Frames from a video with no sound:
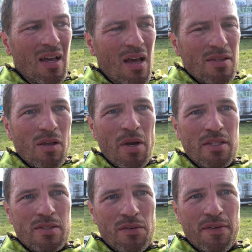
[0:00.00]
So I made
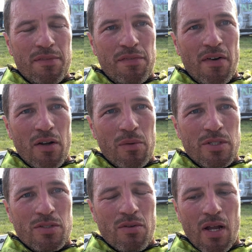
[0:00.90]
the 250 final,
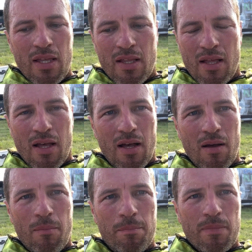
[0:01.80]
which is great.
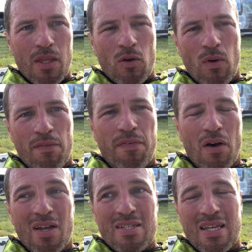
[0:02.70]

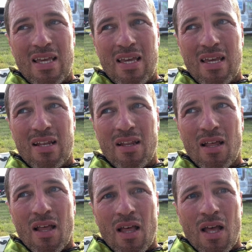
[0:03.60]
Qualified in
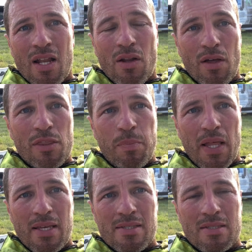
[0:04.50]
9th
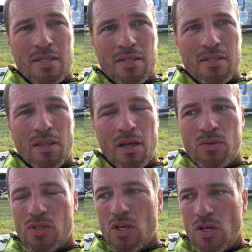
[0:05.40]
place, so that
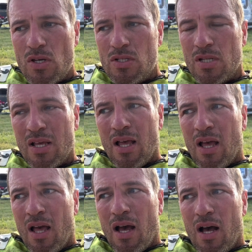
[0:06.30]
was good.
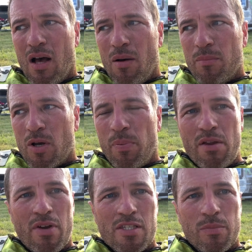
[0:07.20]
Got a
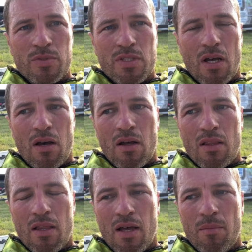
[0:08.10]
pretty reasonable
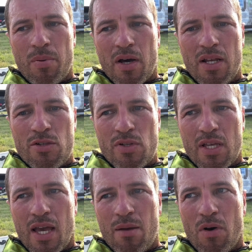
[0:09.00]
start, but I literally
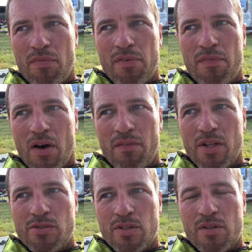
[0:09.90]
came off the
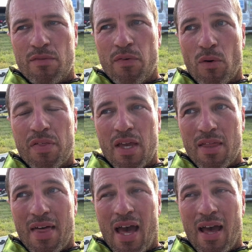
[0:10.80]
500, the 4th heat
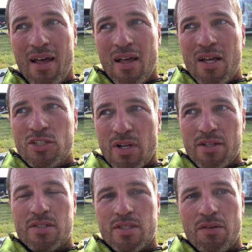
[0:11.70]
of that, straight
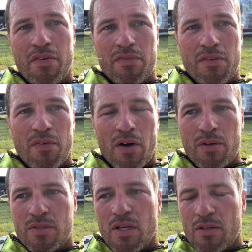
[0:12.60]
into the 250
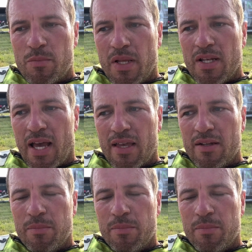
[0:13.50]
final, so I was a bit knackered.